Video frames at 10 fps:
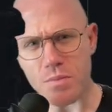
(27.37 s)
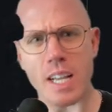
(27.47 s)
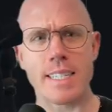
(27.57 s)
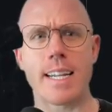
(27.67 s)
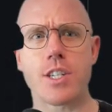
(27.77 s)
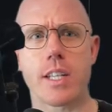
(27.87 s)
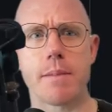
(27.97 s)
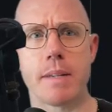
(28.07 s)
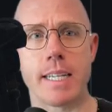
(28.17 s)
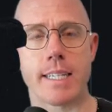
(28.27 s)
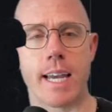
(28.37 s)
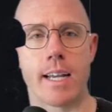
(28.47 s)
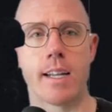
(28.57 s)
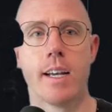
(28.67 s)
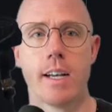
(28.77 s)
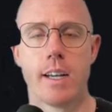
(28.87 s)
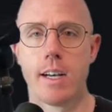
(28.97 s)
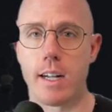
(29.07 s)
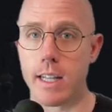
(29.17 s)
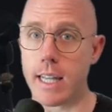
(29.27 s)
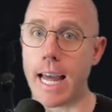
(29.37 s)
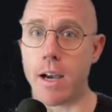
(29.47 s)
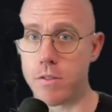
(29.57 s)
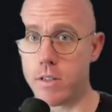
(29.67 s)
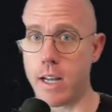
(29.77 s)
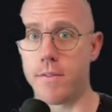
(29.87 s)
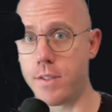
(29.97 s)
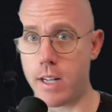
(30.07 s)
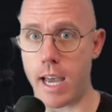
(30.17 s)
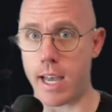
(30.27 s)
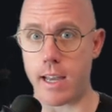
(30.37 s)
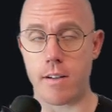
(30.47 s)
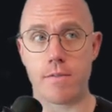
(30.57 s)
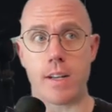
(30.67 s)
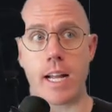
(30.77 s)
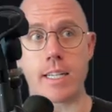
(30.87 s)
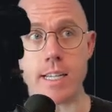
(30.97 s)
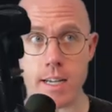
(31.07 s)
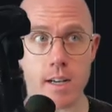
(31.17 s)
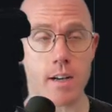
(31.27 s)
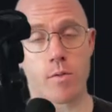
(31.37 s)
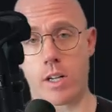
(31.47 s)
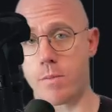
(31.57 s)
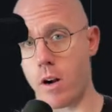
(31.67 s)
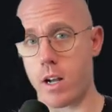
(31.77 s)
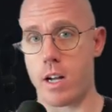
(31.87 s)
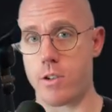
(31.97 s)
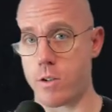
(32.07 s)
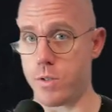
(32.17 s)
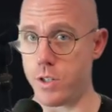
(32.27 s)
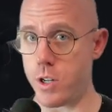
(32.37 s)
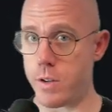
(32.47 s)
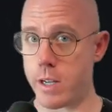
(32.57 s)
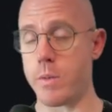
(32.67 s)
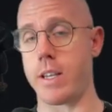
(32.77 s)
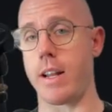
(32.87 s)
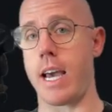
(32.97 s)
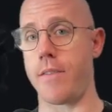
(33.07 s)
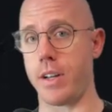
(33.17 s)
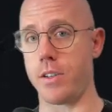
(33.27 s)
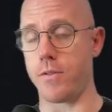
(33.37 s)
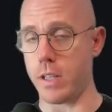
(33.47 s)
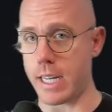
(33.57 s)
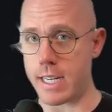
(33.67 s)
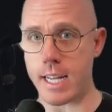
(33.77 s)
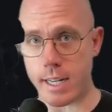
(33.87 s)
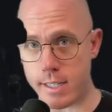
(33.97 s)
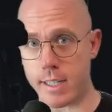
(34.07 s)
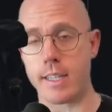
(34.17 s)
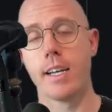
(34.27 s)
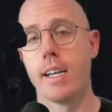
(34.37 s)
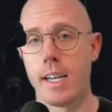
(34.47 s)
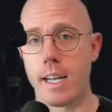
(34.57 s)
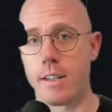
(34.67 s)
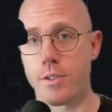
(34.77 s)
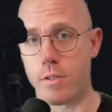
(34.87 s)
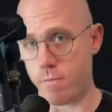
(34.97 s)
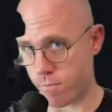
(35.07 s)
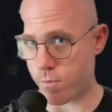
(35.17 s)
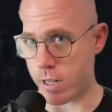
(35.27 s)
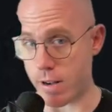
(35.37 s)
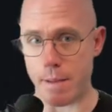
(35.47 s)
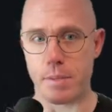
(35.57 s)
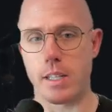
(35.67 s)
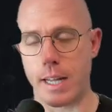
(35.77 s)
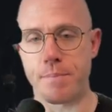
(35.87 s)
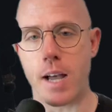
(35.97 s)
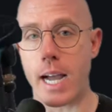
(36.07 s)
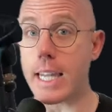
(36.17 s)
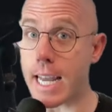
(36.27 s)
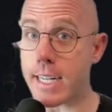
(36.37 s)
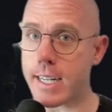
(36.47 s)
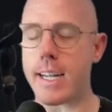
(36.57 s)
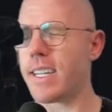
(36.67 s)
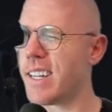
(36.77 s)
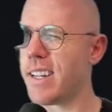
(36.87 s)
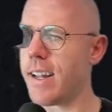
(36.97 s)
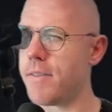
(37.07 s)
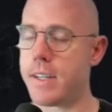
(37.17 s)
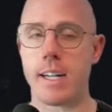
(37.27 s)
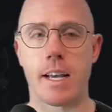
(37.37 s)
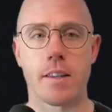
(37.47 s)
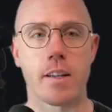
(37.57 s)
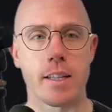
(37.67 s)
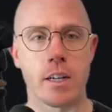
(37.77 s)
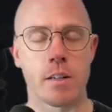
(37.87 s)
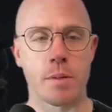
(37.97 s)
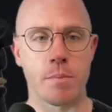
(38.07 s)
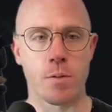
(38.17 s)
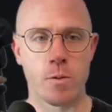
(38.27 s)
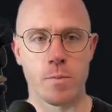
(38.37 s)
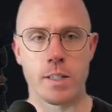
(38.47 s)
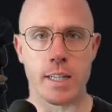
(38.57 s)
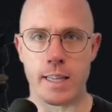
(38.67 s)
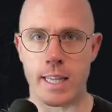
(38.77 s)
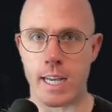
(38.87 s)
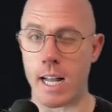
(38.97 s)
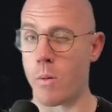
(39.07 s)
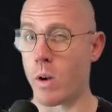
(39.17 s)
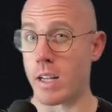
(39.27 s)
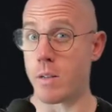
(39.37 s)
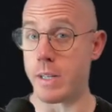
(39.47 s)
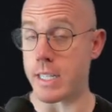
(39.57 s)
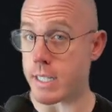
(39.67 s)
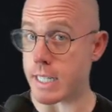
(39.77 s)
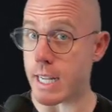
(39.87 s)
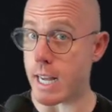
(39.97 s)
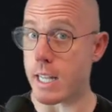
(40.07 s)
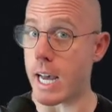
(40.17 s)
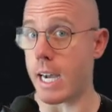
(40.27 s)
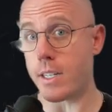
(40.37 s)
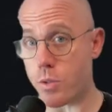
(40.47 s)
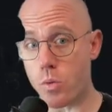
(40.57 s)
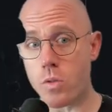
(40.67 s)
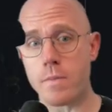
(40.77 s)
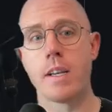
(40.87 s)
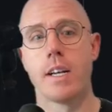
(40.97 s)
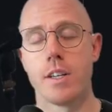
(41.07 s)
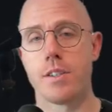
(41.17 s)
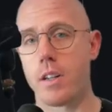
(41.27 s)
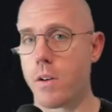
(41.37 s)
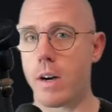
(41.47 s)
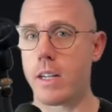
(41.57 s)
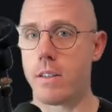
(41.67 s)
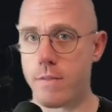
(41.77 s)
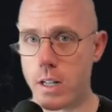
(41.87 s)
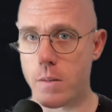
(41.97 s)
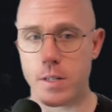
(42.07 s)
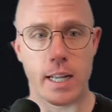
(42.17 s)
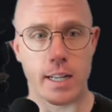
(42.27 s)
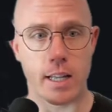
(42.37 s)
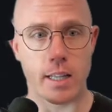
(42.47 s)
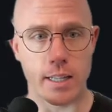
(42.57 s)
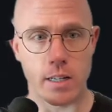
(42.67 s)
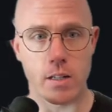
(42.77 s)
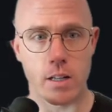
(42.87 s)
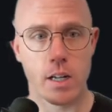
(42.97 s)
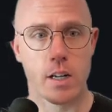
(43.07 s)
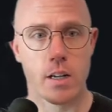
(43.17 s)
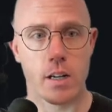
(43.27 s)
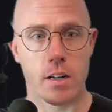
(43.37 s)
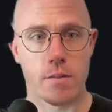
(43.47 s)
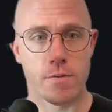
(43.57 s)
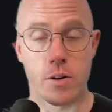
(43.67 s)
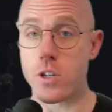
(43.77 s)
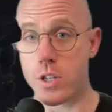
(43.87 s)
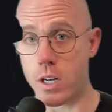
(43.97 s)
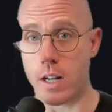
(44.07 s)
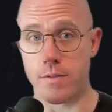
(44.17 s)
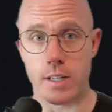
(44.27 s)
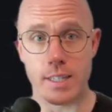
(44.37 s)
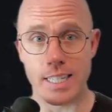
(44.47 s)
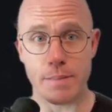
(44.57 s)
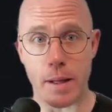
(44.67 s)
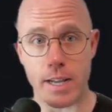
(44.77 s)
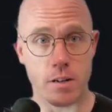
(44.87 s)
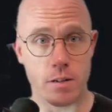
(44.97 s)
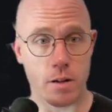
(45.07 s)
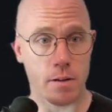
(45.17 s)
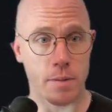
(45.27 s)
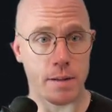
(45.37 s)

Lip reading: essentially, Miniscan allowed devs to have an idea of what a smart contract was doing without having to fully index it and do it pretty rapidly. I liked it. I didn't love it. I thought there could be improvements in that I wanted to be a CLI tool. So I developed a little version of this inspired by